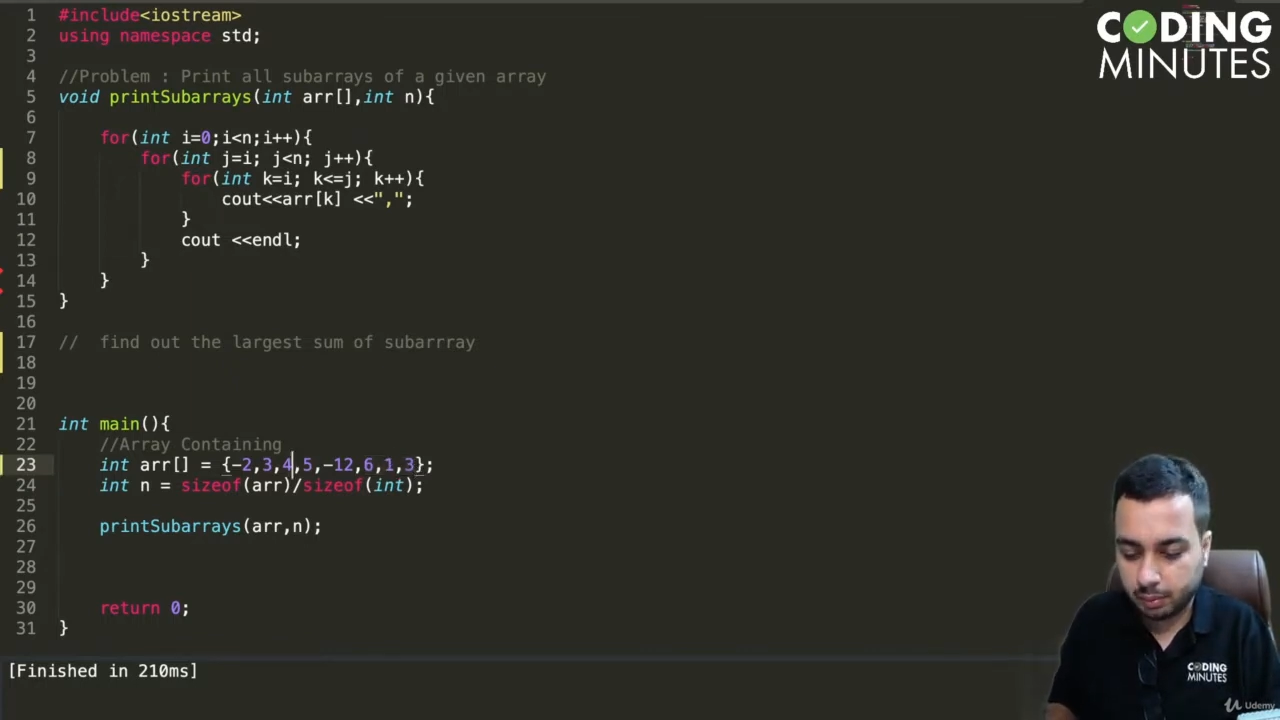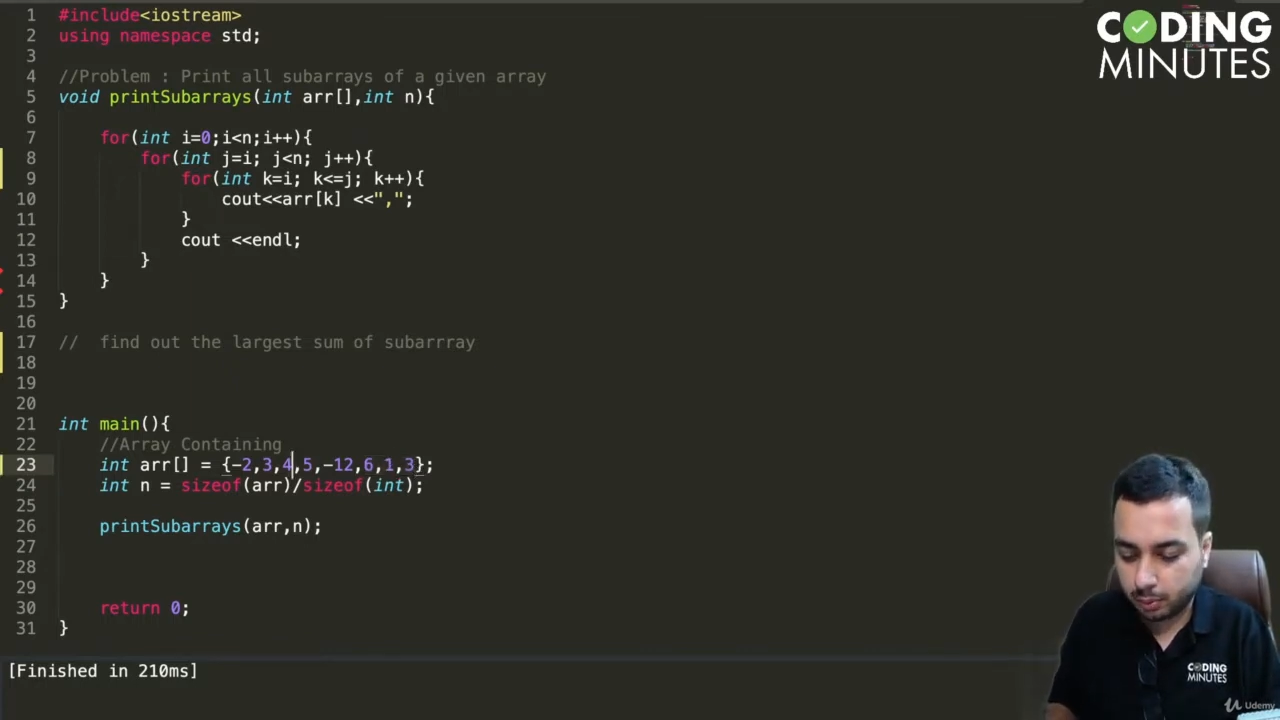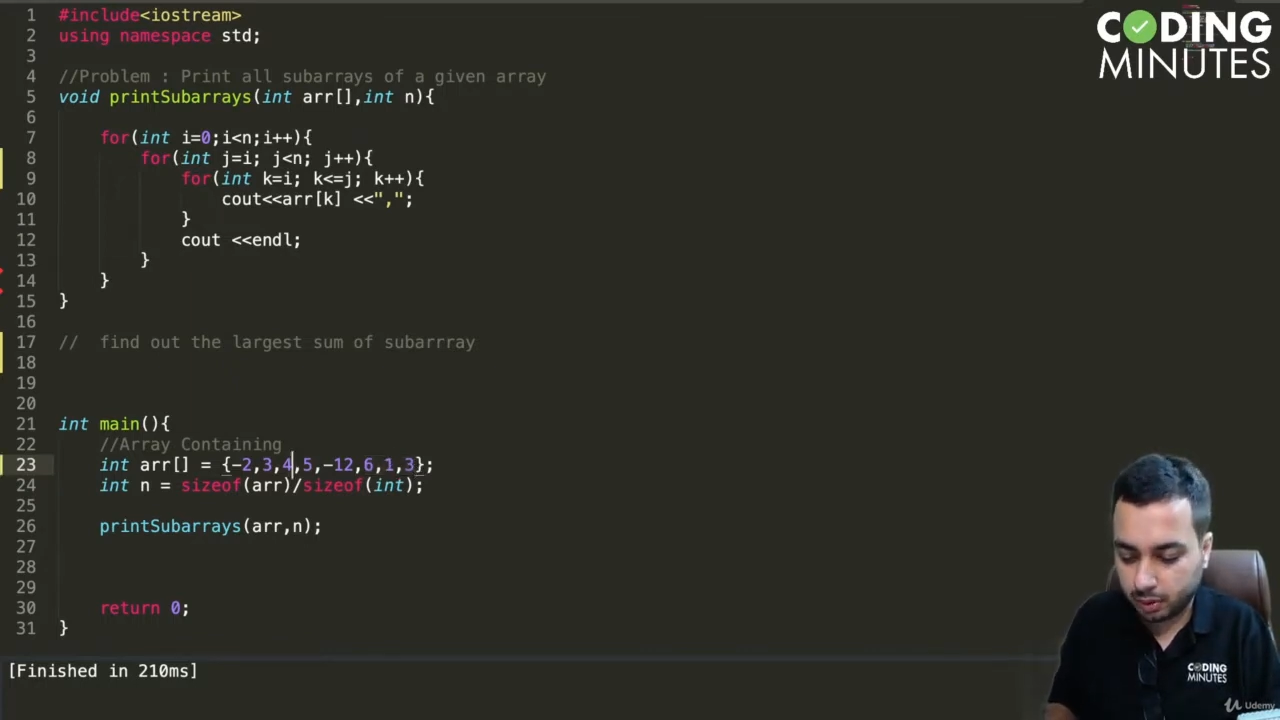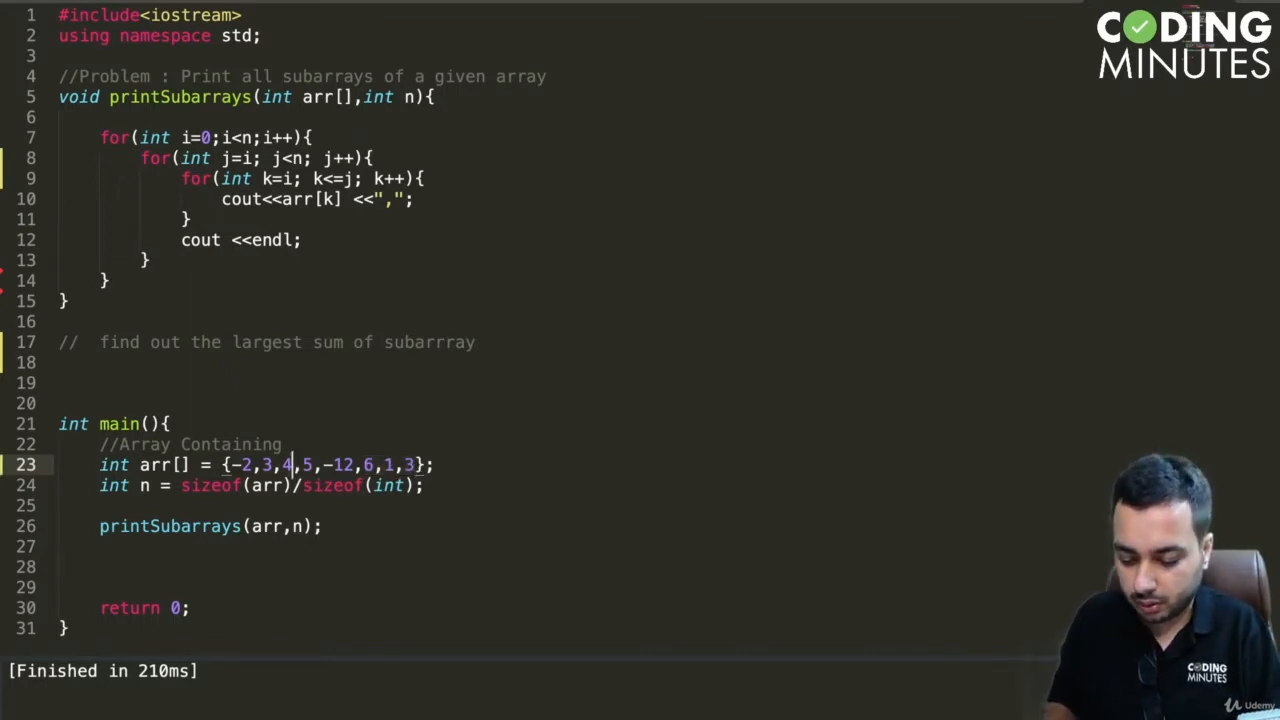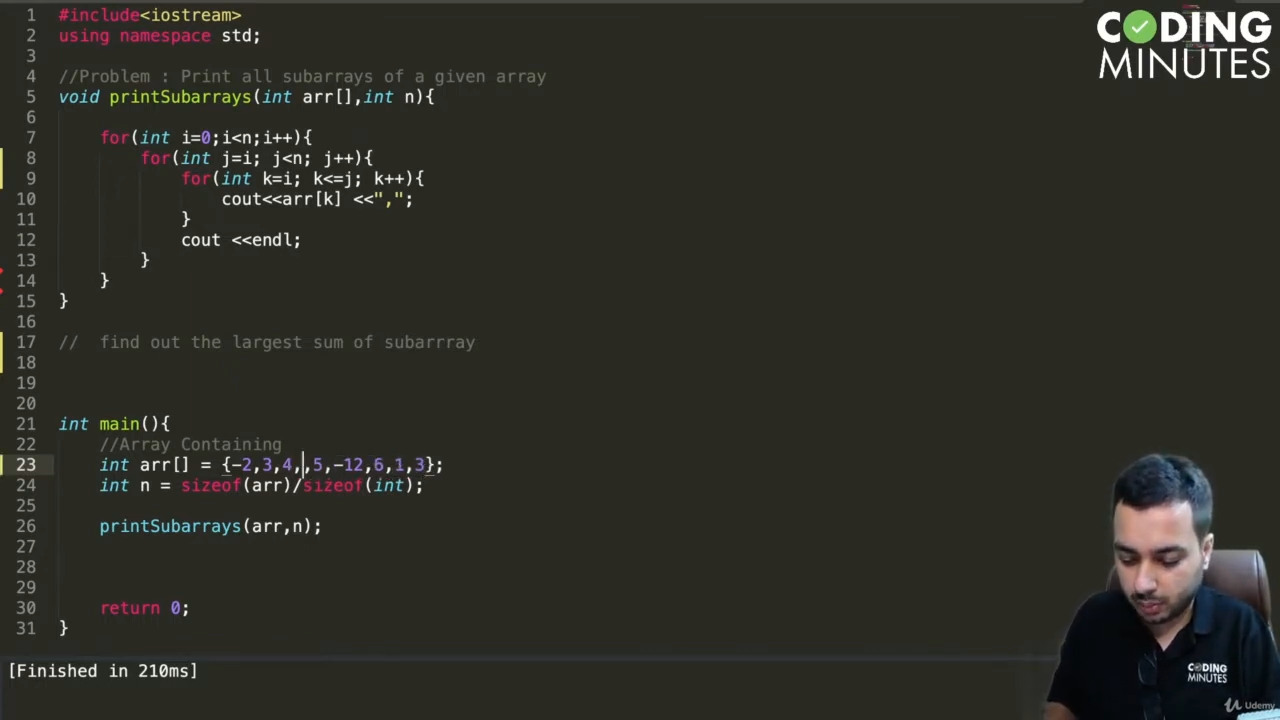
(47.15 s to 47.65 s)

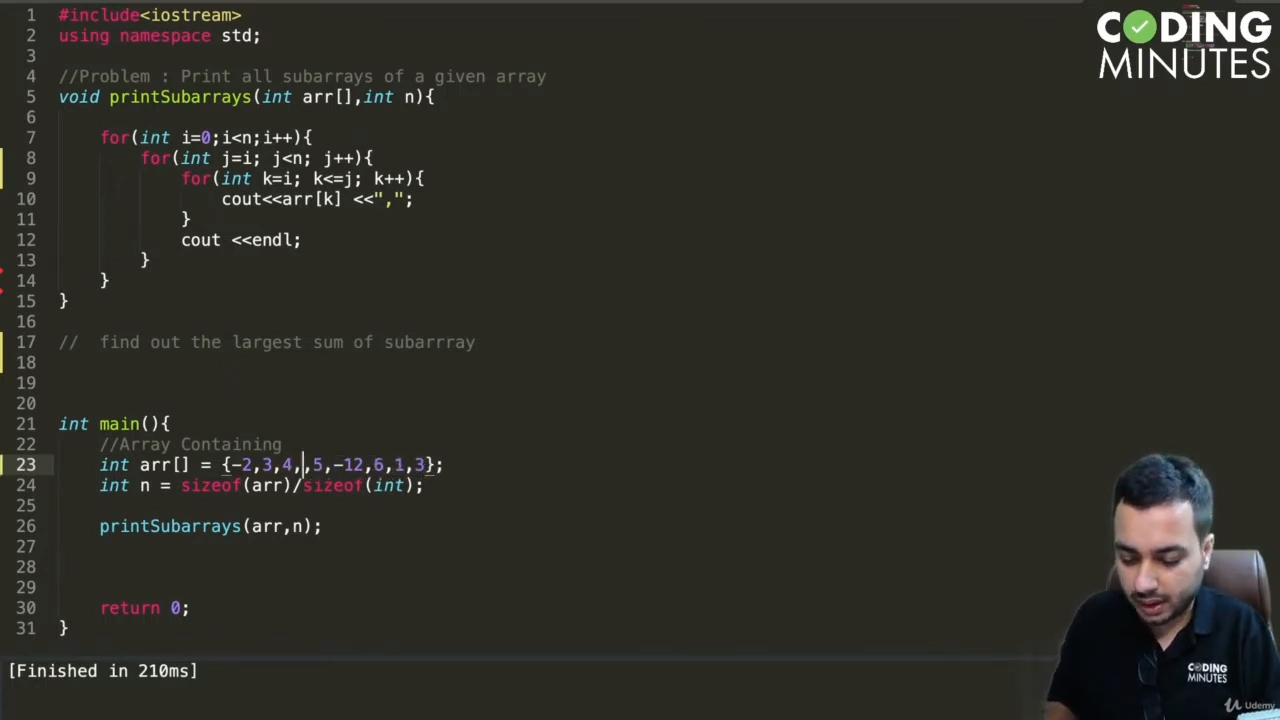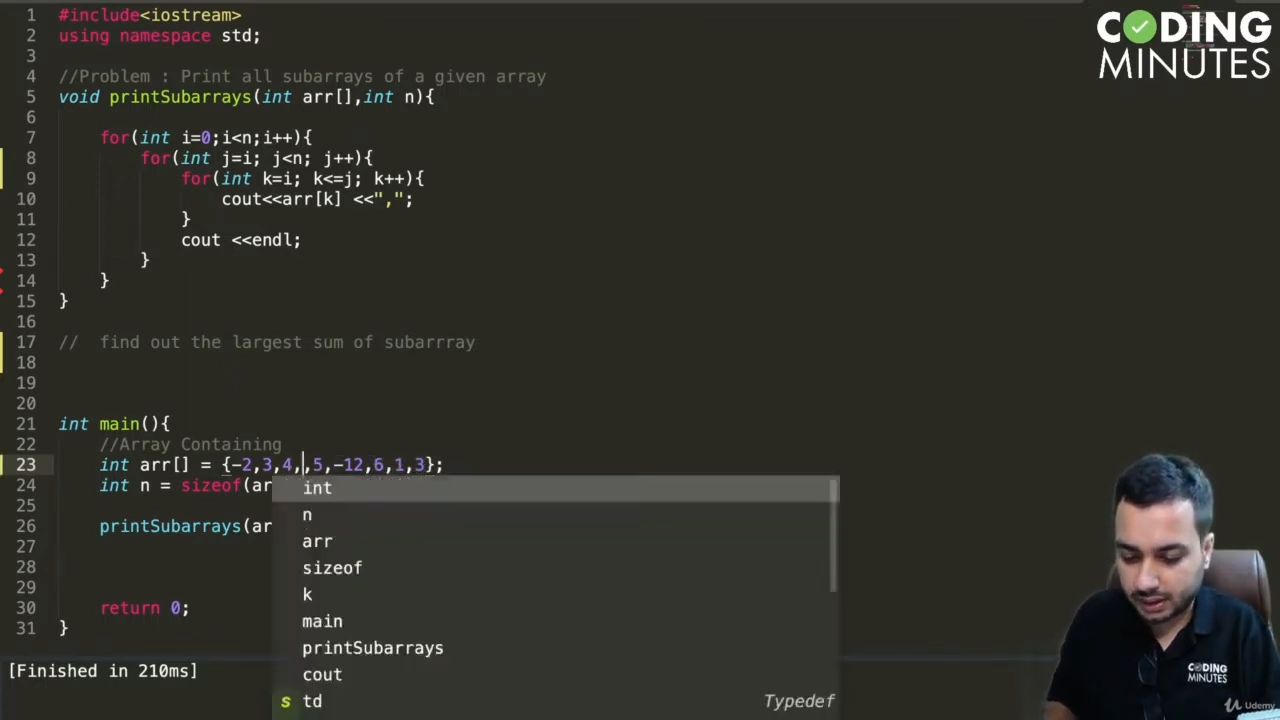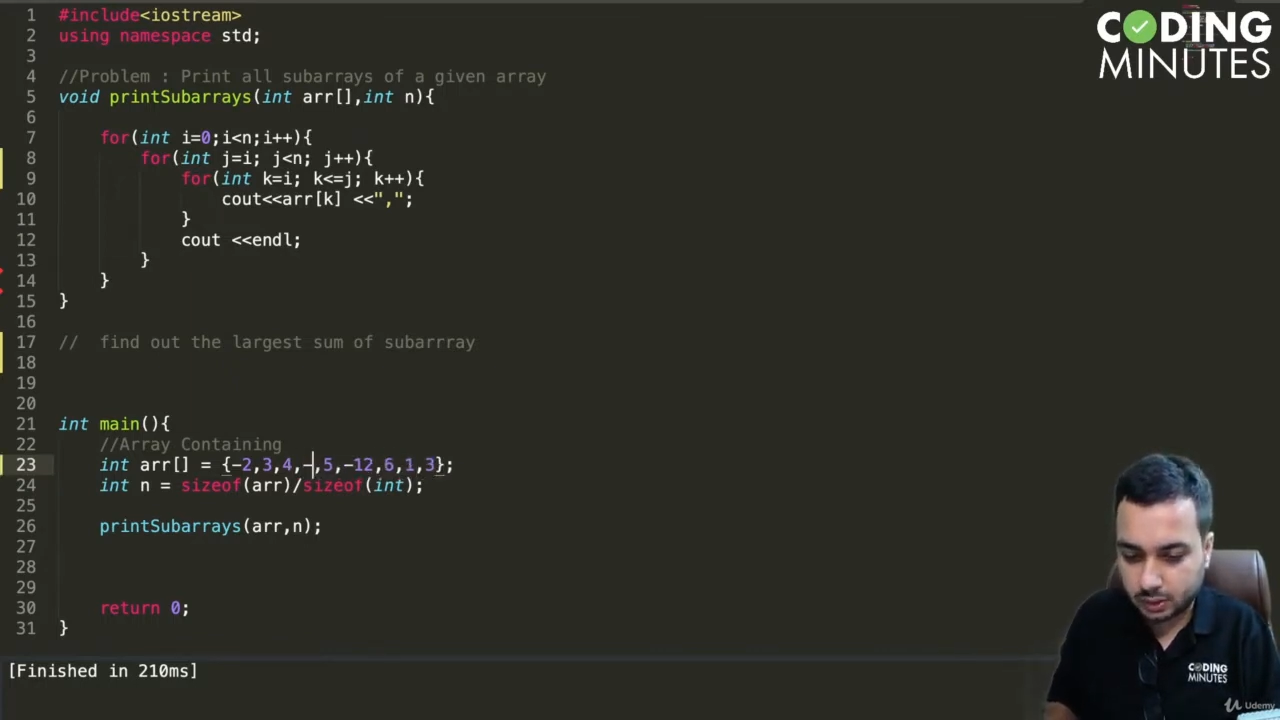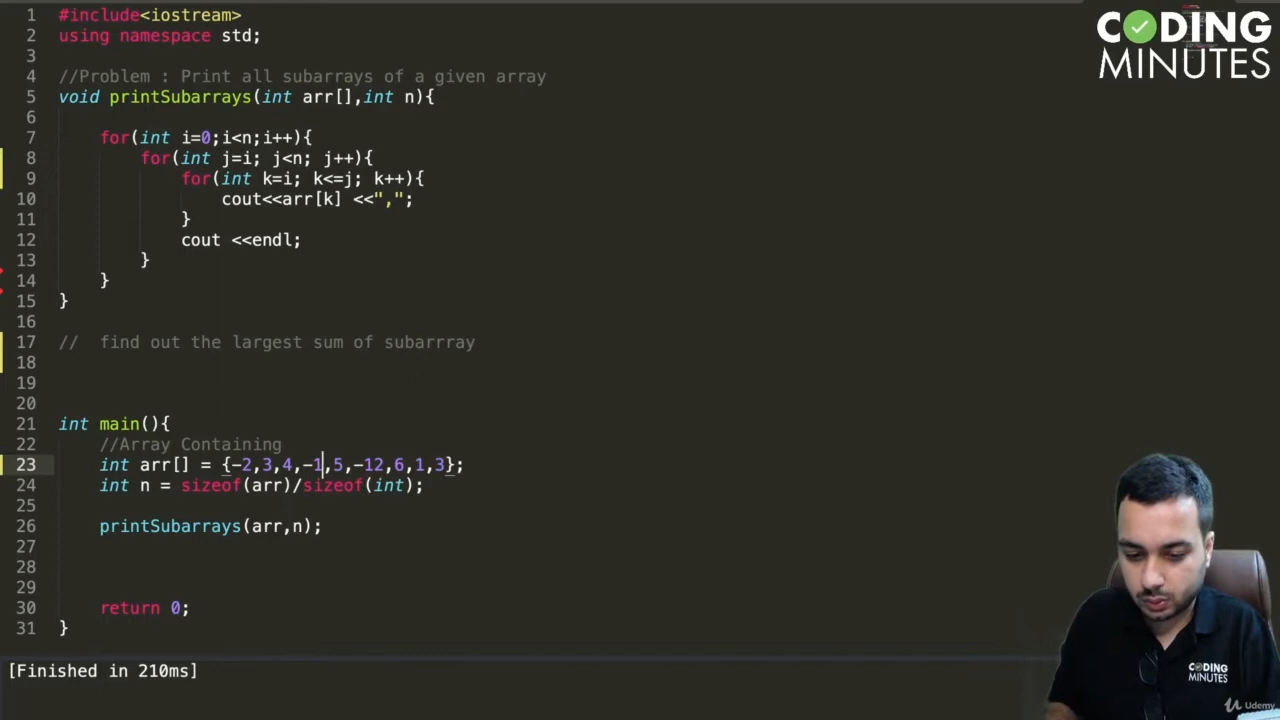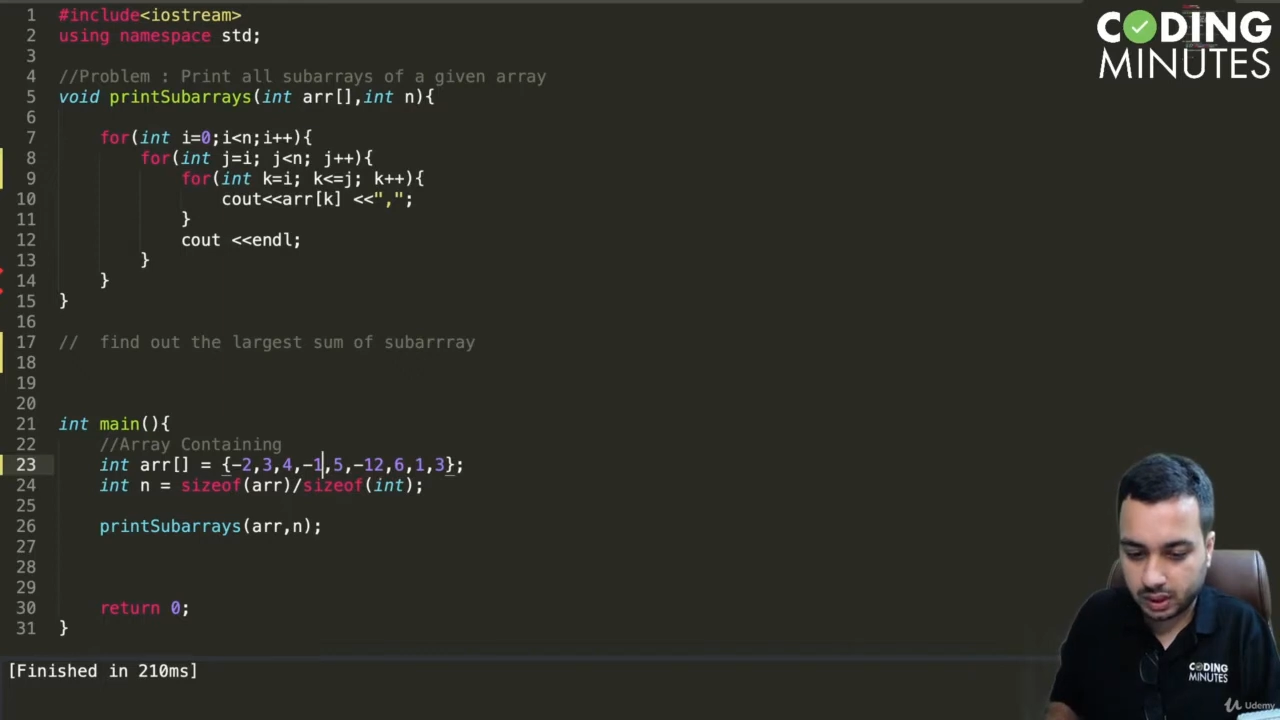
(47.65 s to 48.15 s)
put
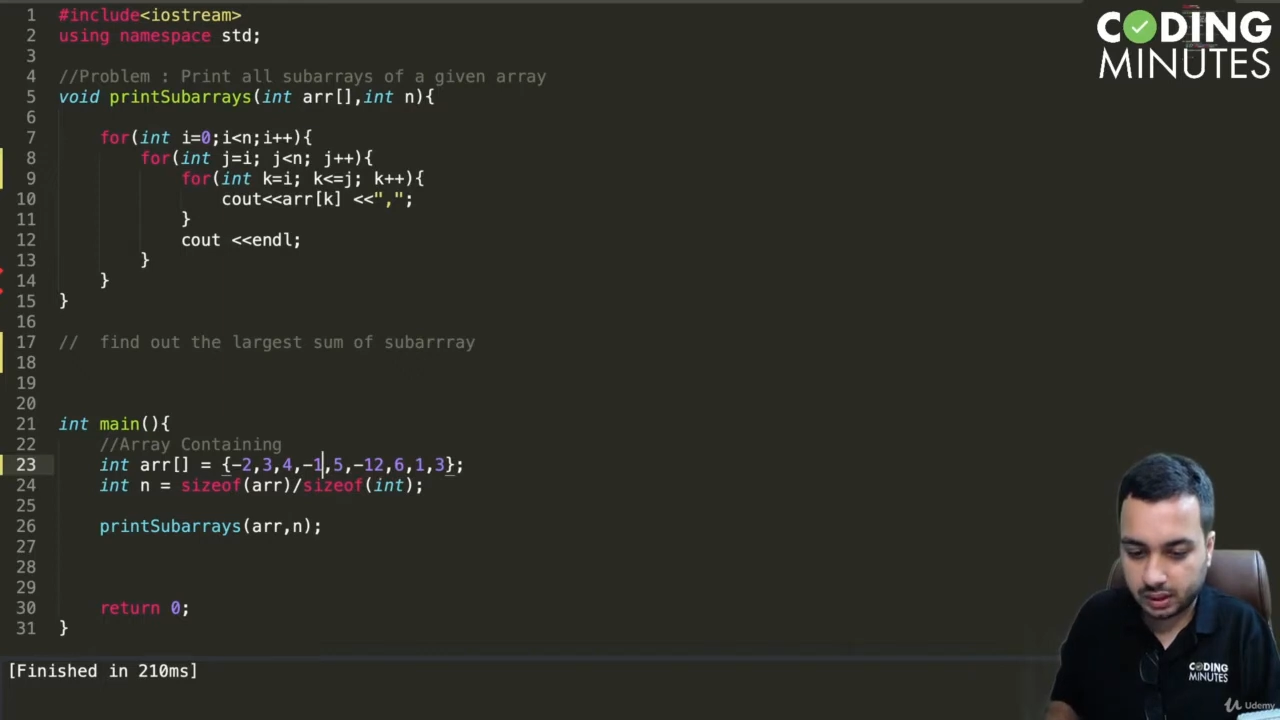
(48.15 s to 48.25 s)
-1